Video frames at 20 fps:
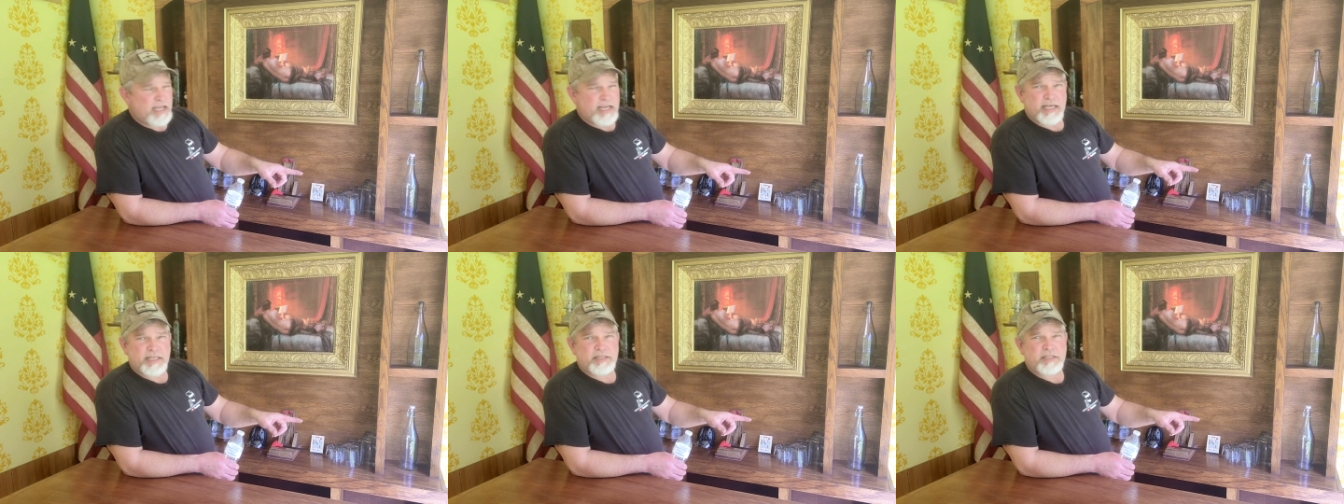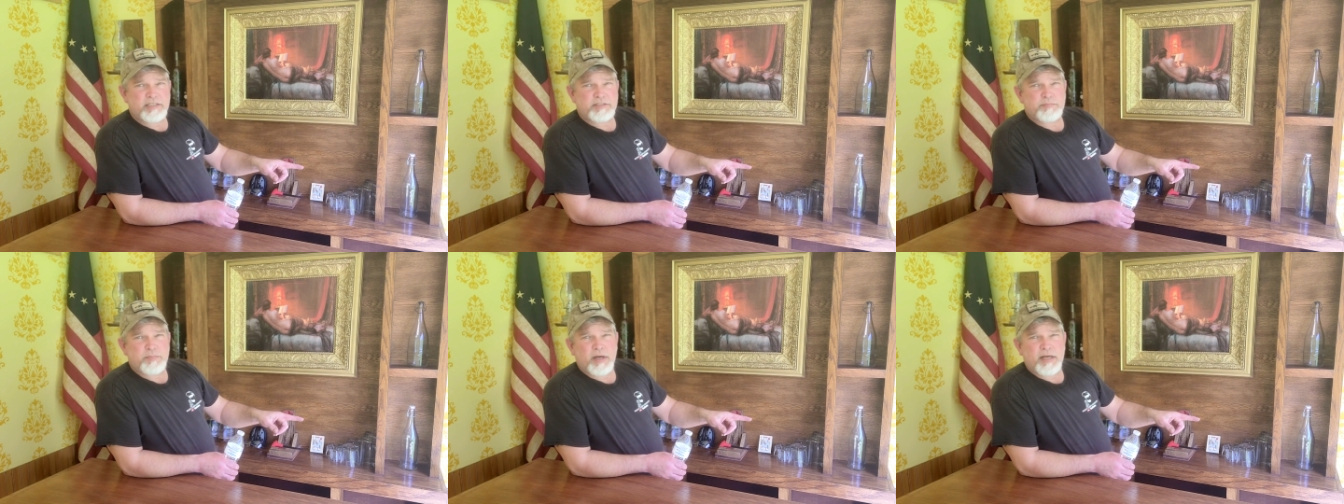Hit
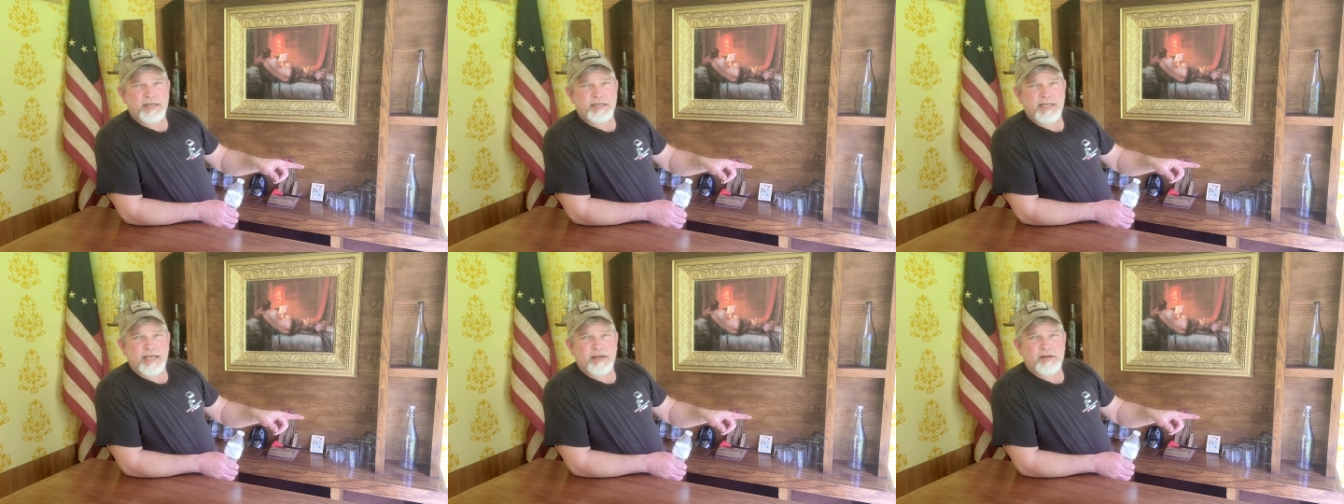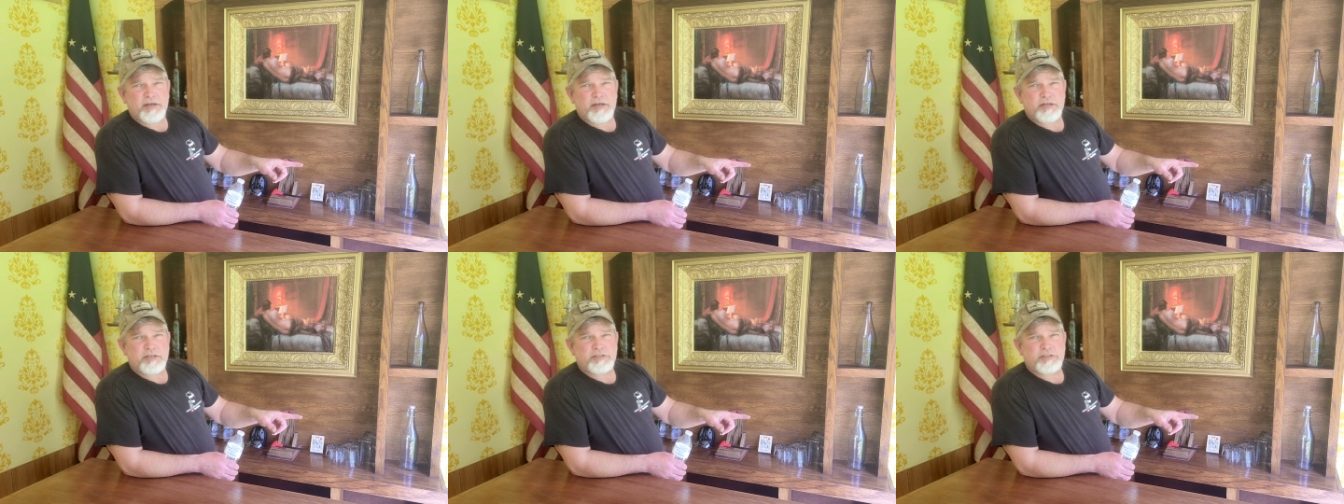this button
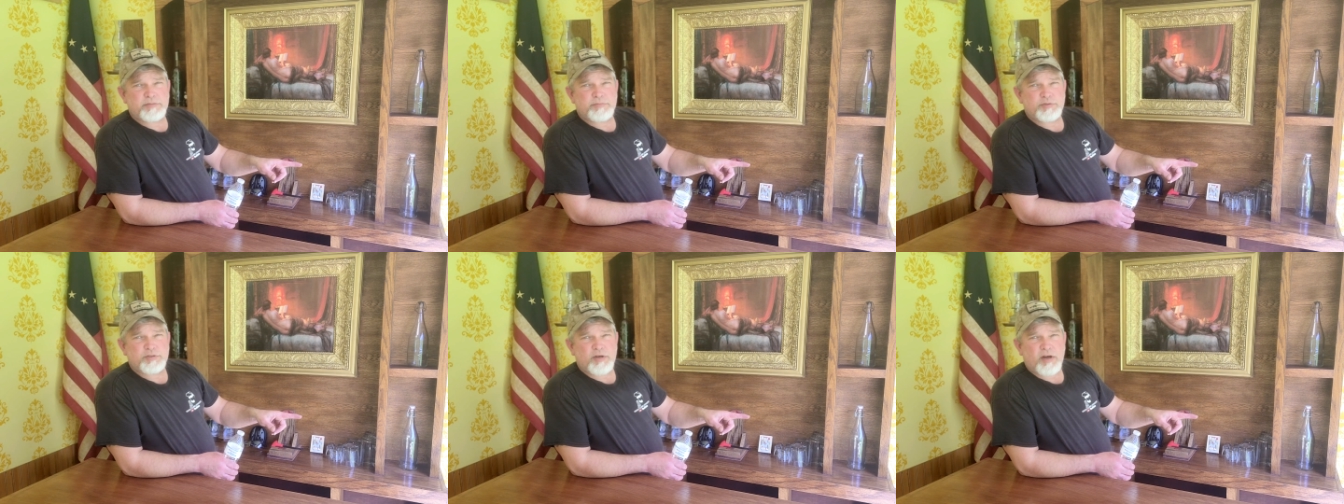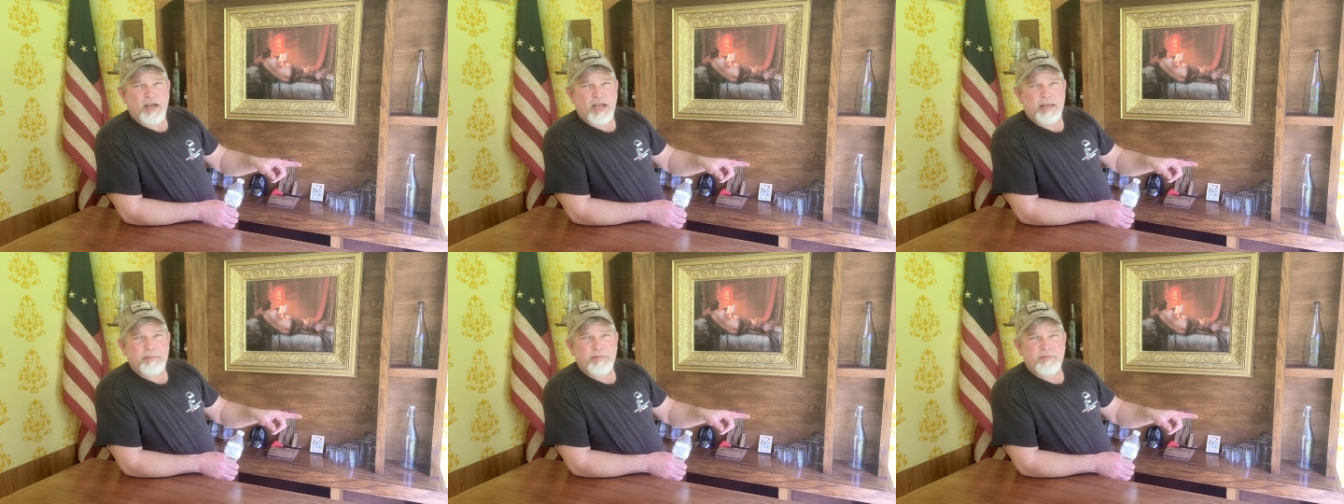down here to
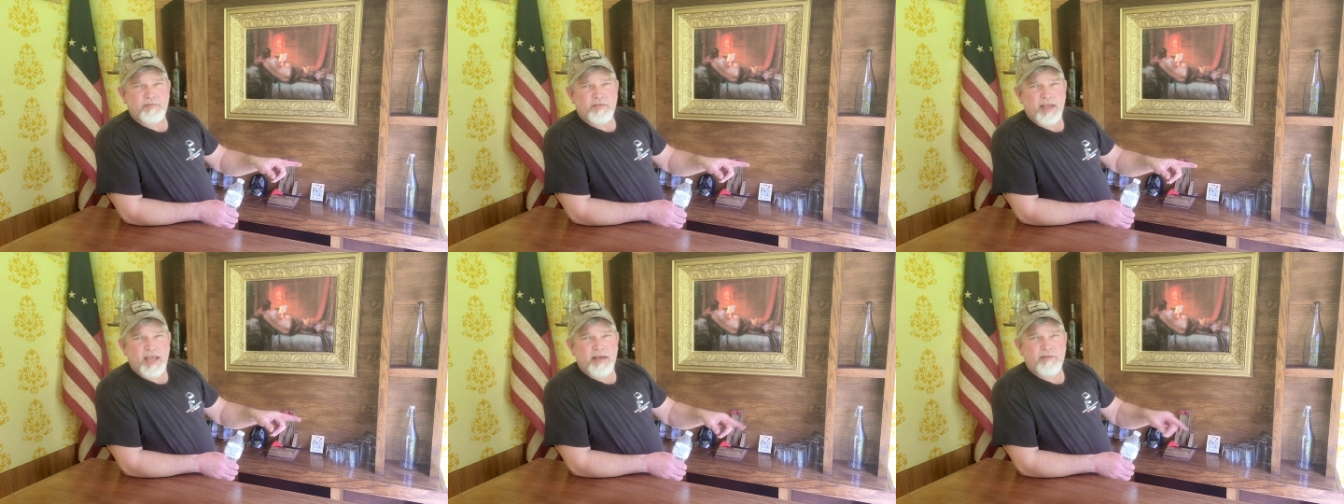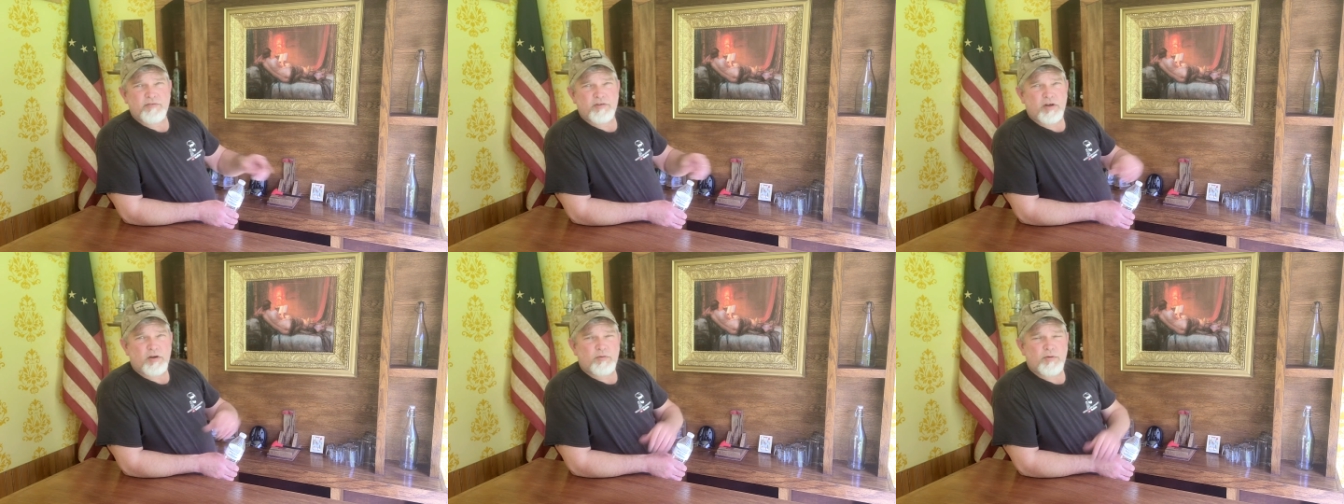subscribe if you
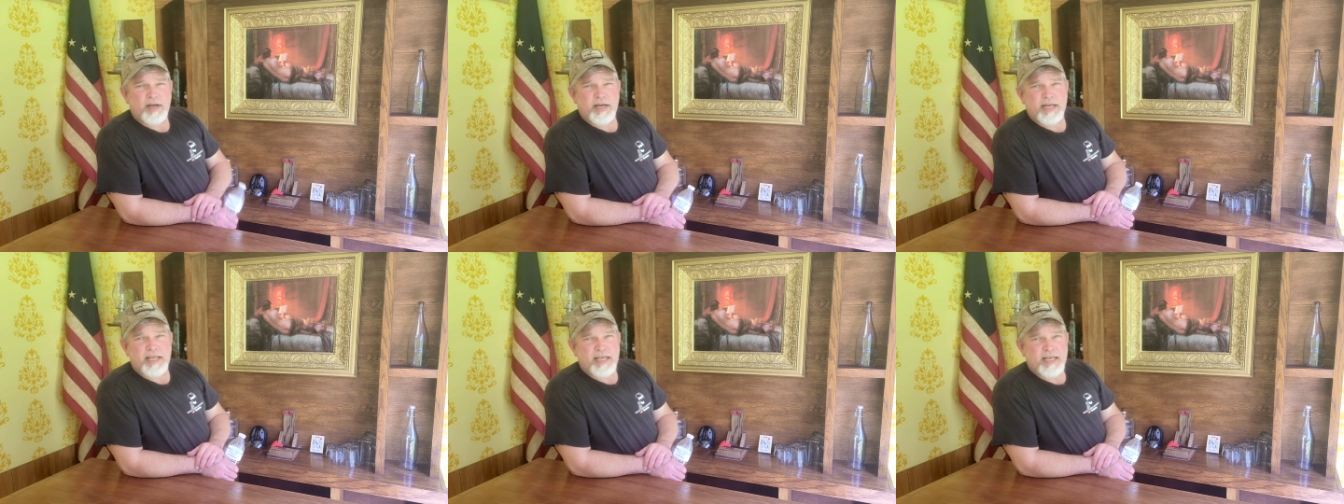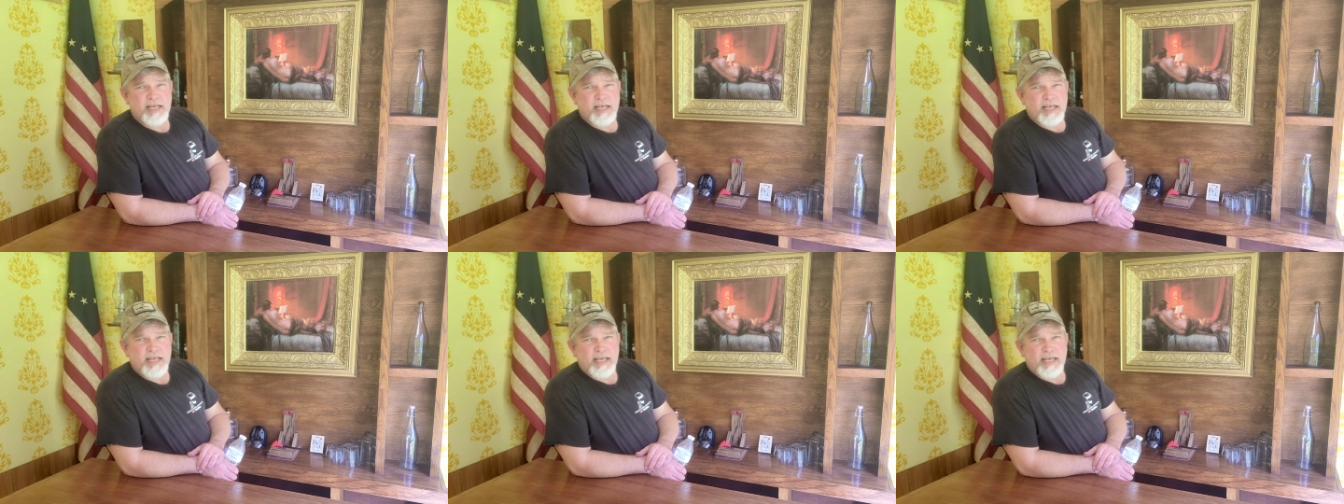haven't
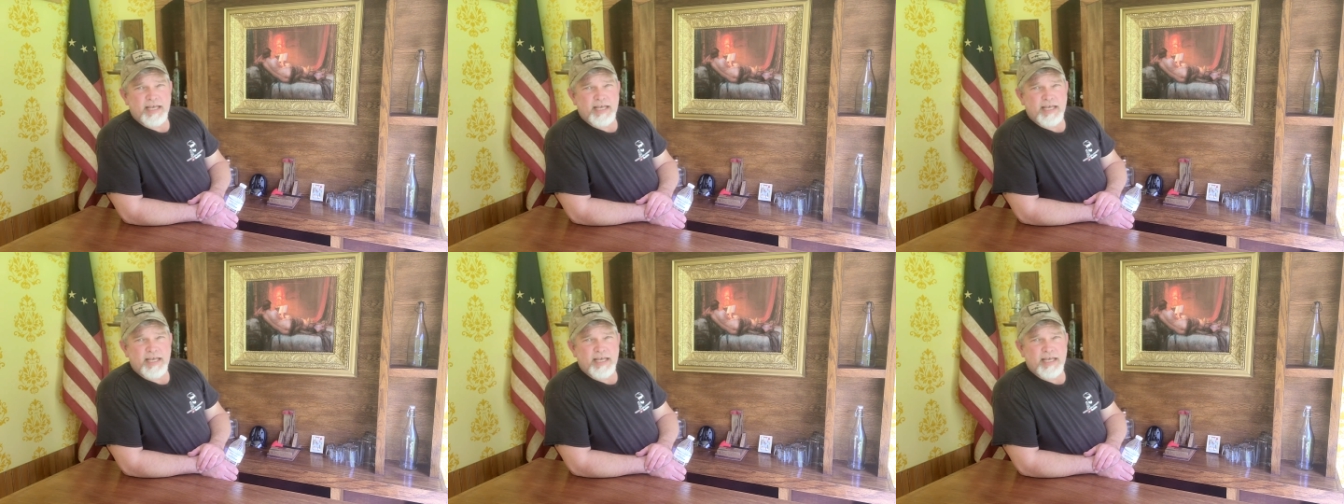already,